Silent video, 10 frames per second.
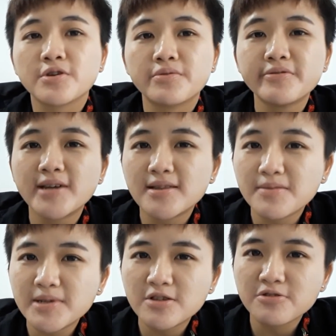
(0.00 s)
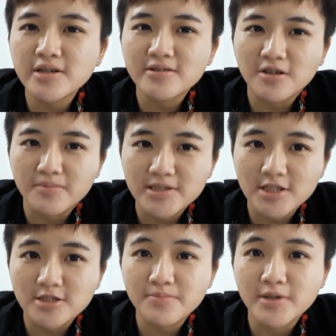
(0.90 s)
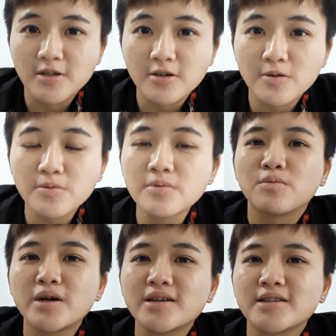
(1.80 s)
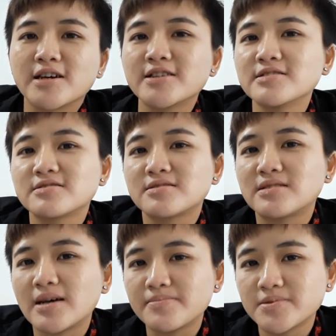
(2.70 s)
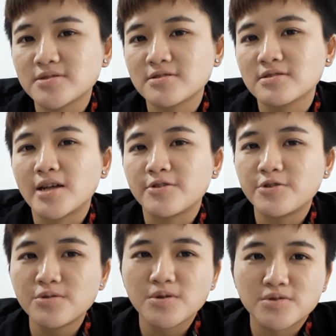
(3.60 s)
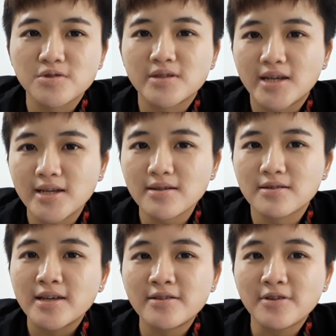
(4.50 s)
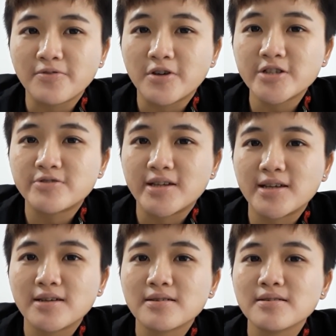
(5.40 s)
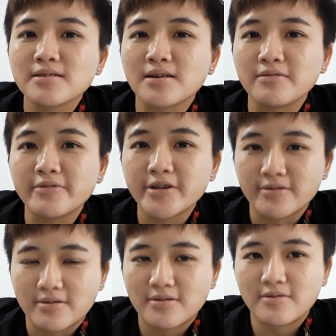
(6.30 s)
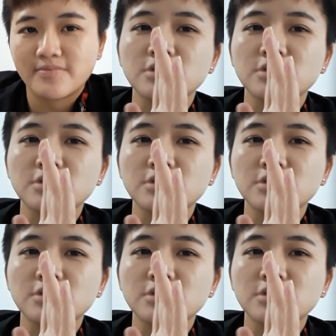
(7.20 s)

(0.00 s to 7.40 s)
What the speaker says: So with that, let me know down in the comment section below, what are the other steps that you also take in your forex trading career.